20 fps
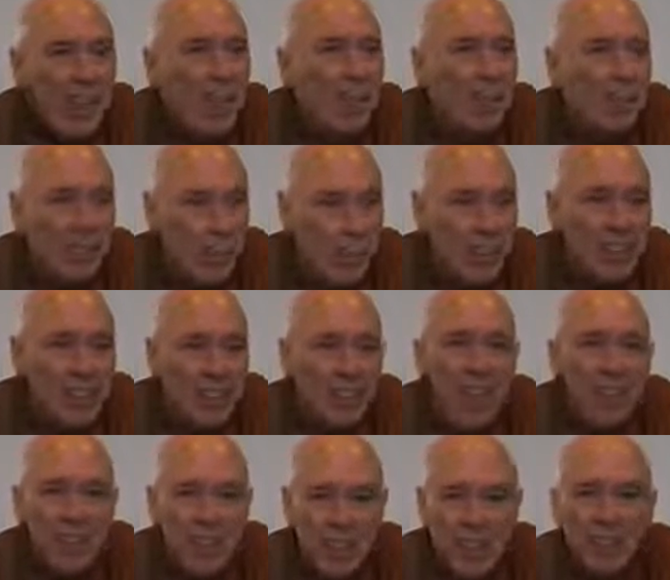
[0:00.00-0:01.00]
a
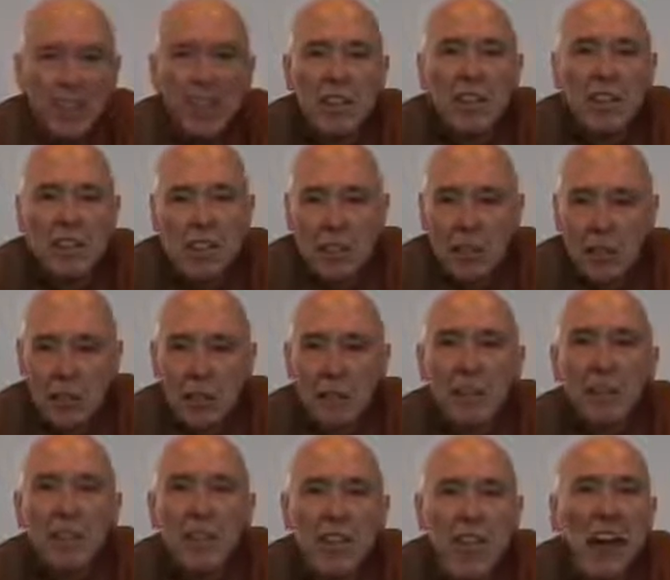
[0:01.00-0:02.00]
person
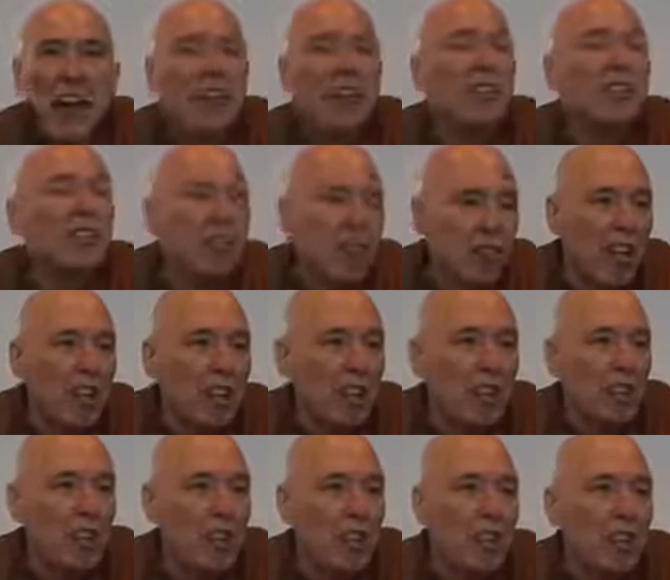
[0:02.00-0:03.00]
who's not
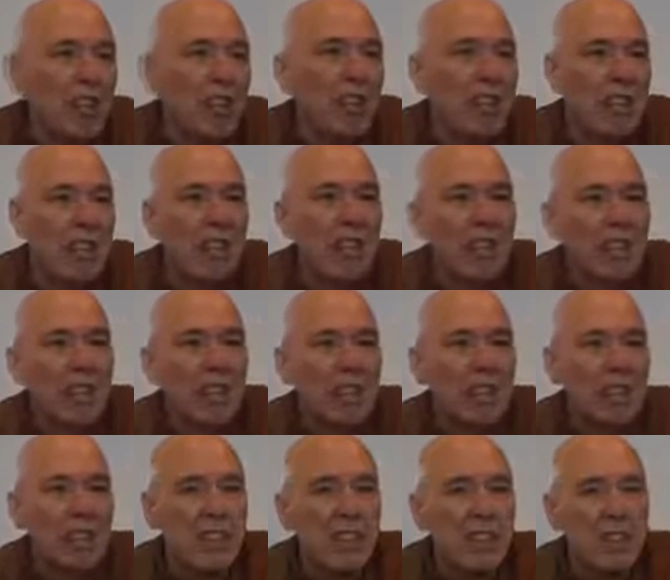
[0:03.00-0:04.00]
trustworthy,
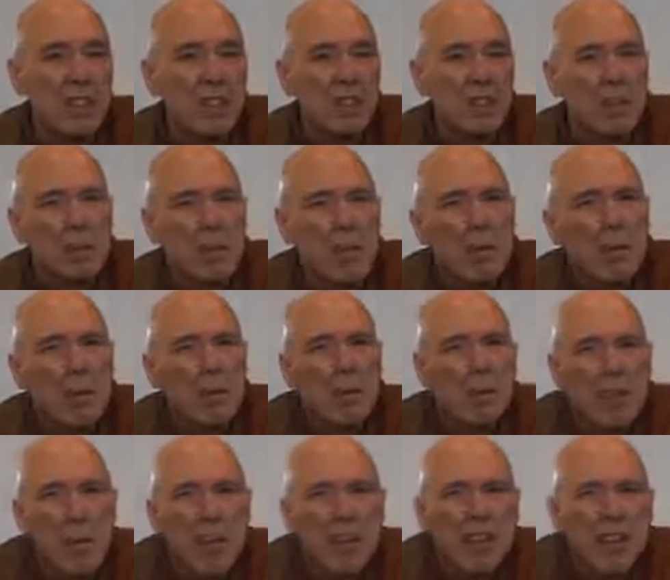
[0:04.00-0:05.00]
or maybe
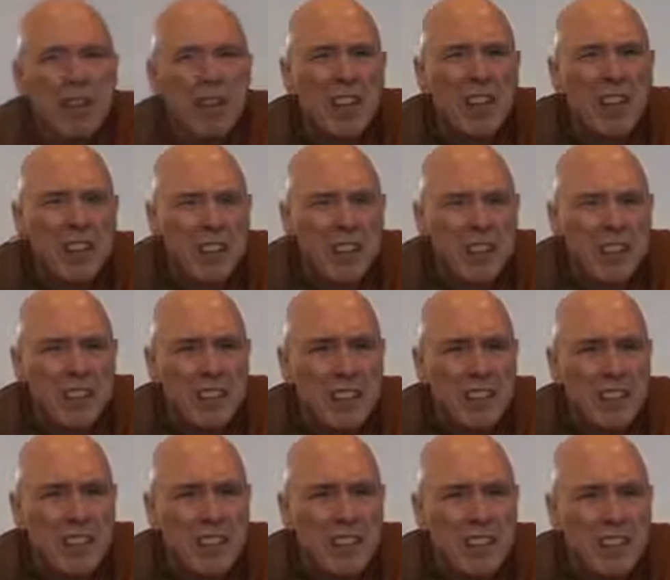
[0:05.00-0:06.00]
better,
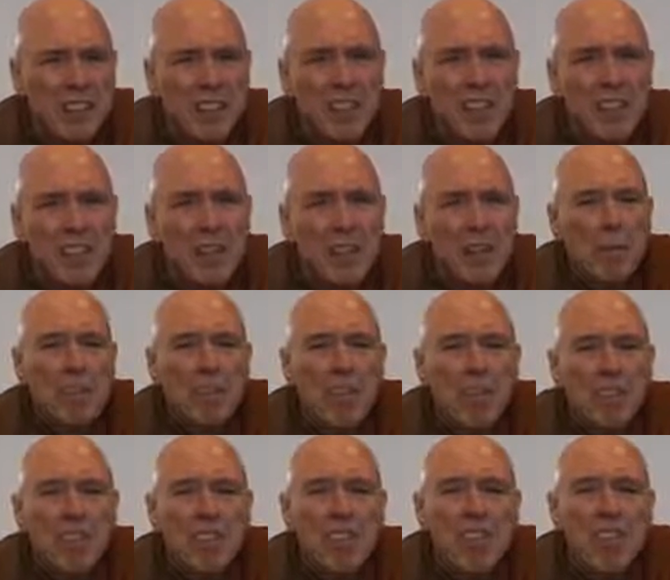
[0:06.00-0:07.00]
a
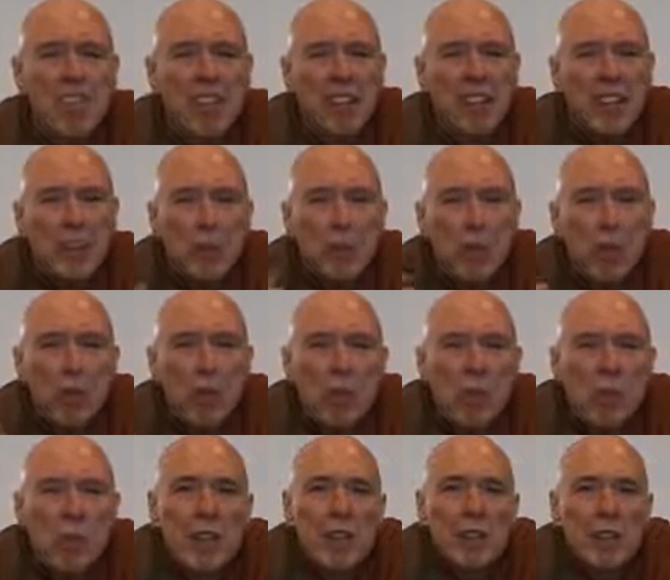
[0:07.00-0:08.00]
person with
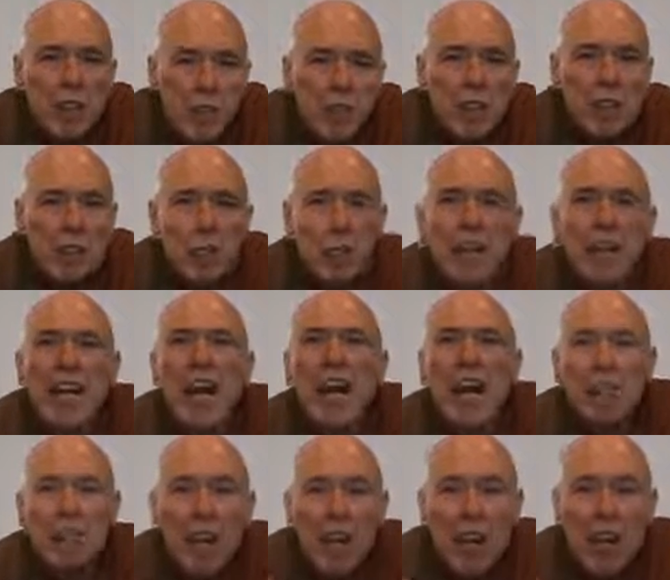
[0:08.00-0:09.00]
whom we shouldn't
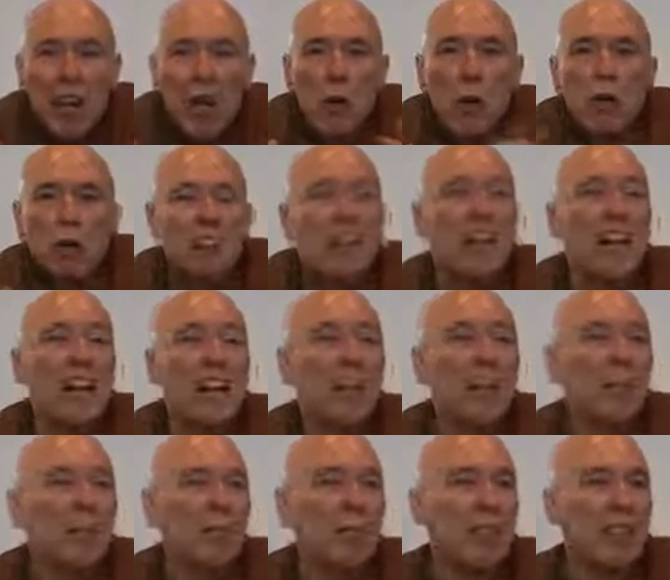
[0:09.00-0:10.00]
become close and
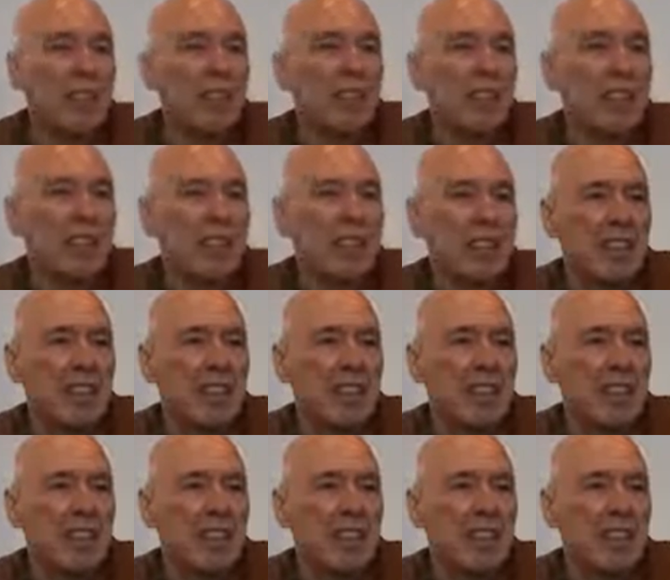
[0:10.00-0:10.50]
intimate.